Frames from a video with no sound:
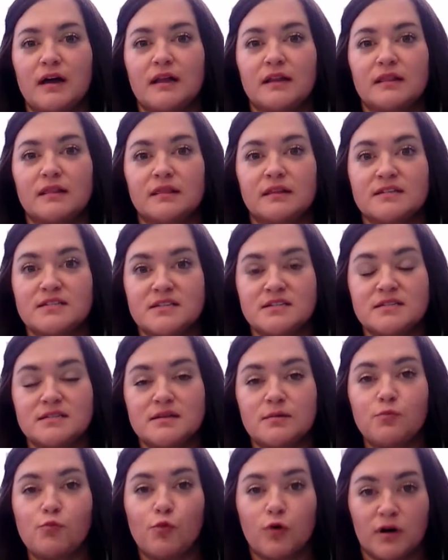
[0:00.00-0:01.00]
listen to
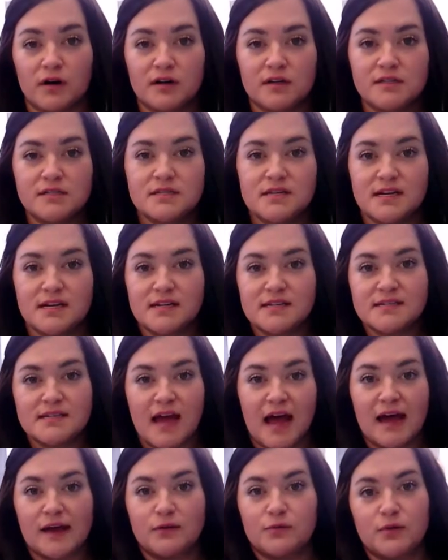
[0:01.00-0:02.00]
some words and
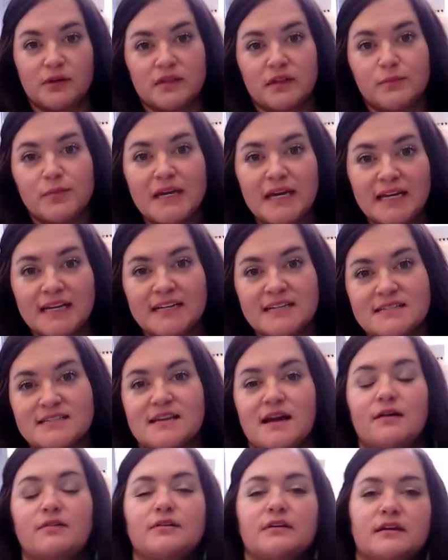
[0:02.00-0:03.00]
decide what the beginning
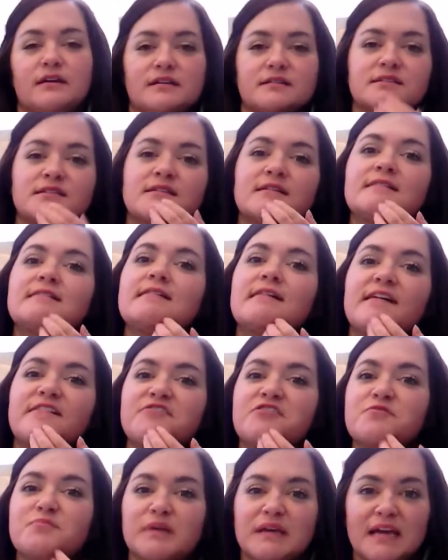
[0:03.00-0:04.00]
sound is. If
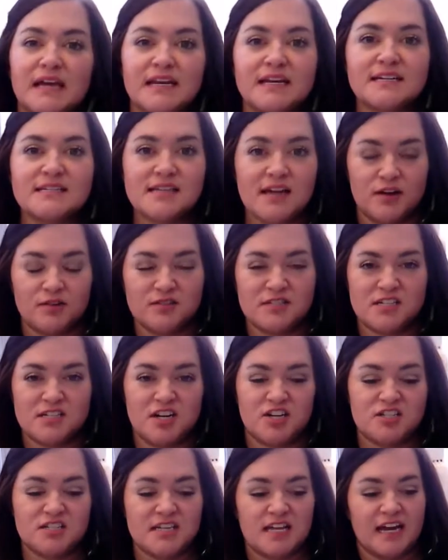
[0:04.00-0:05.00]
the beginning sound
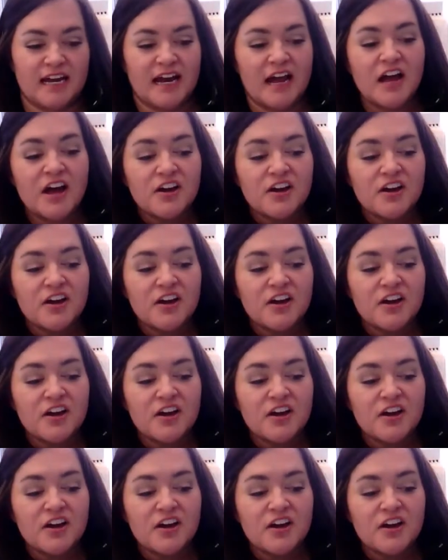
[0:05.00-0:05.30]
starts like